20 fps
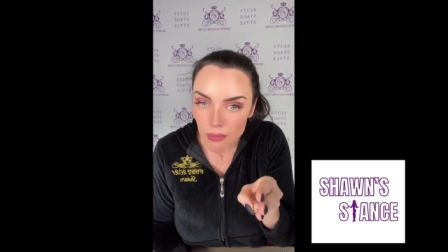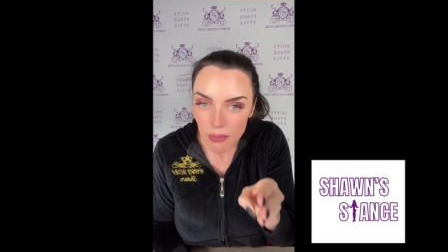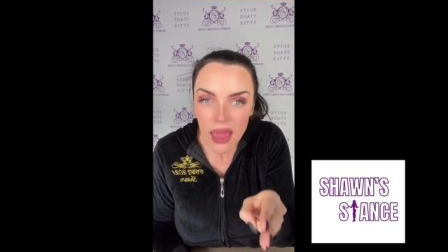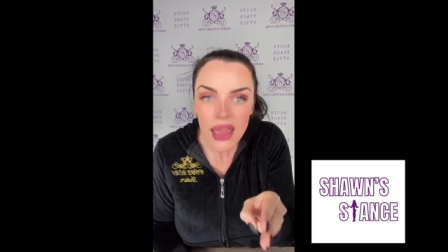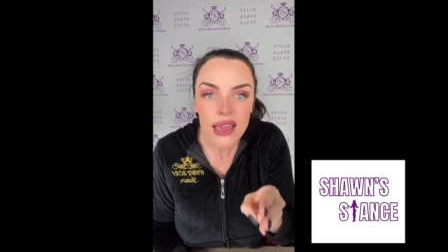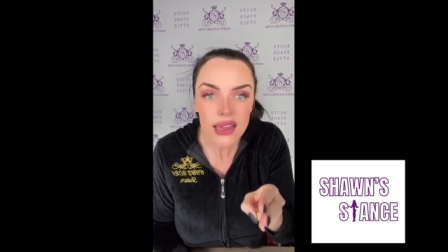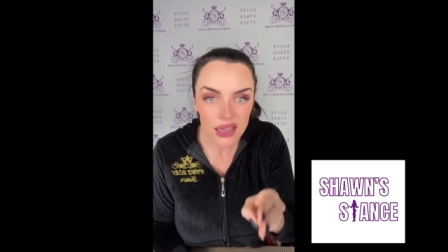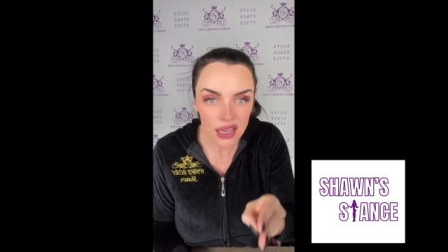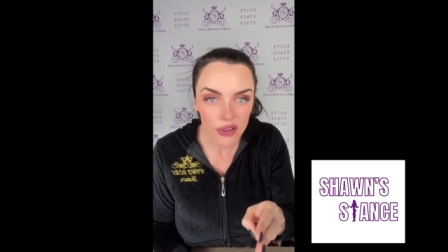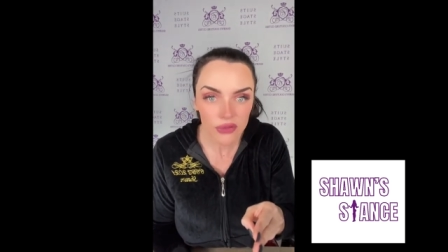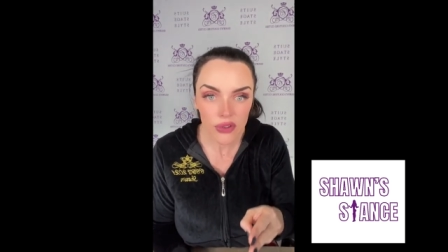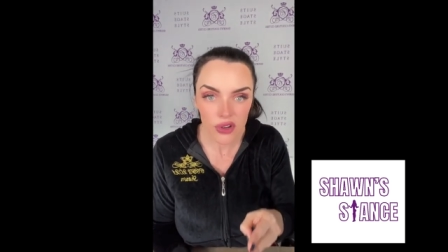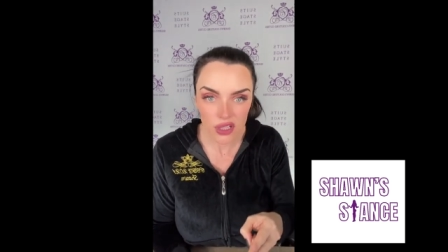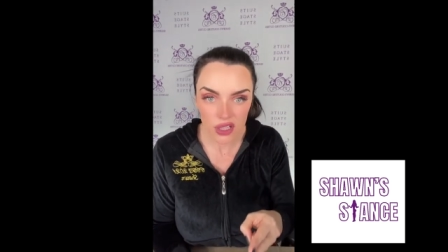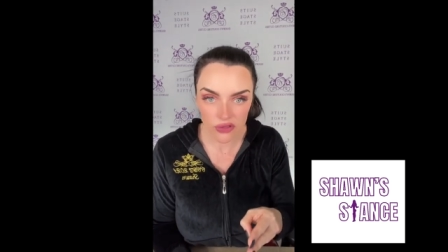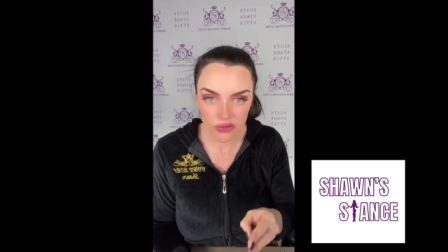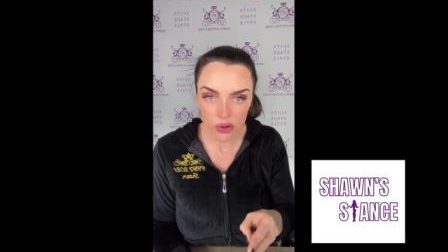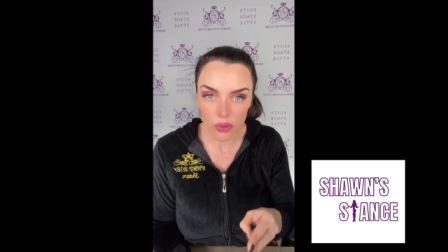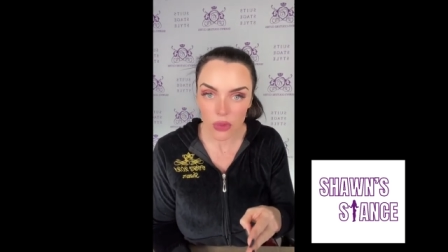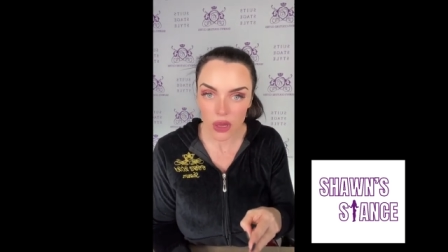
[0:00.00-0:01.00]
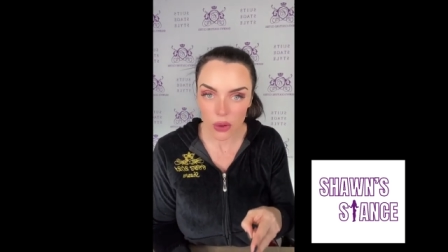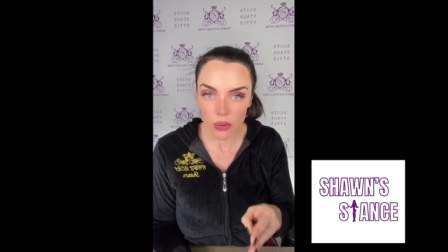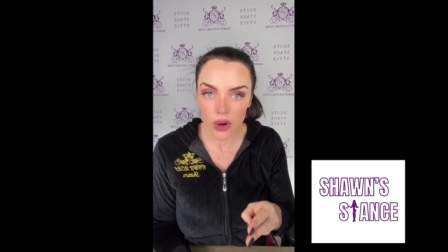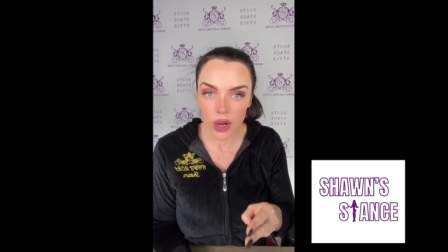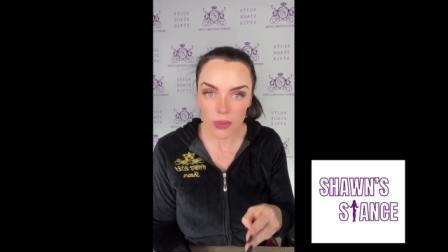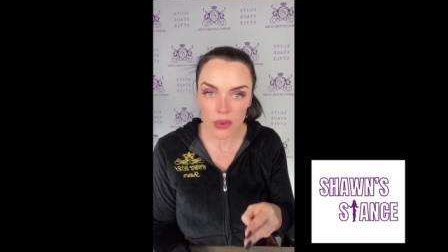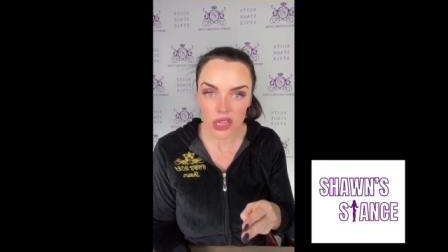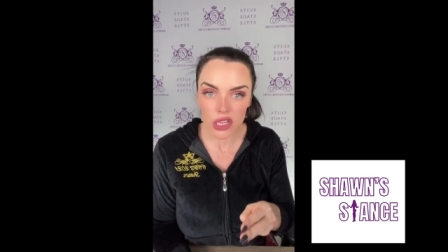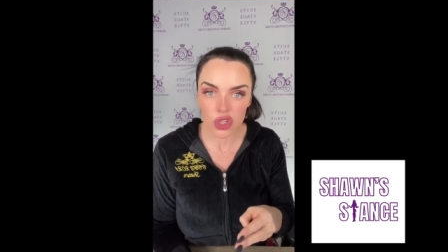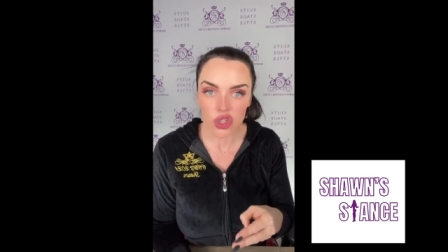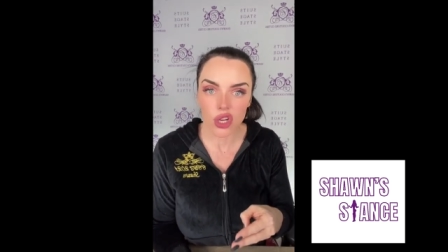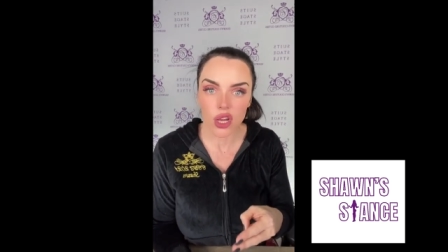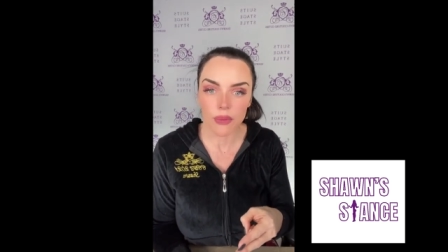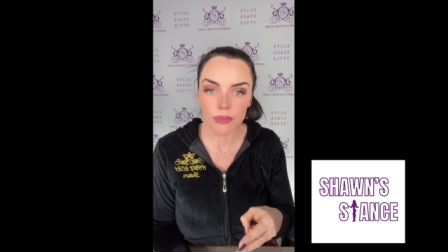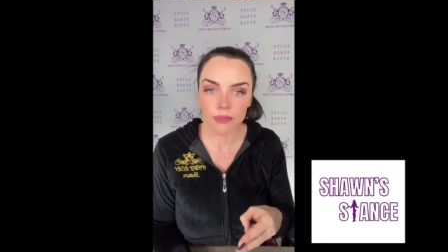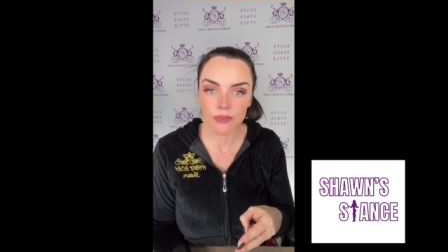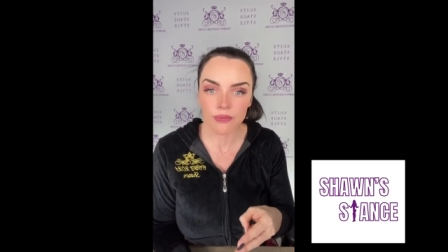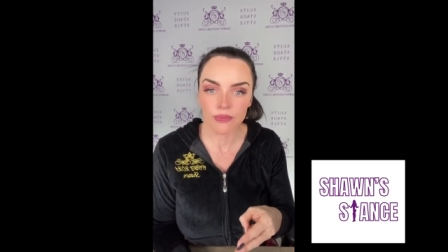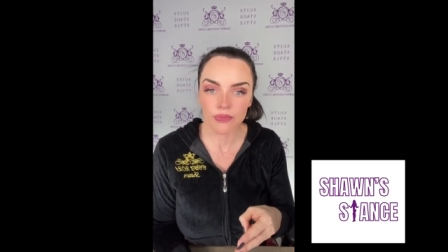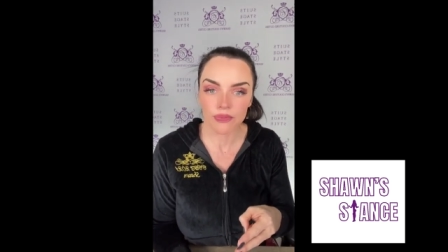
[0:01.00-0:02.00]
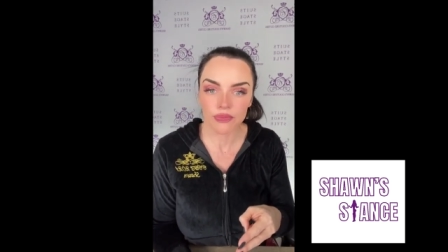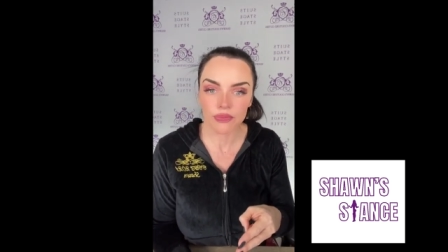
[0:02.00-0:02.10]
make a difference for me when I'm in the gym.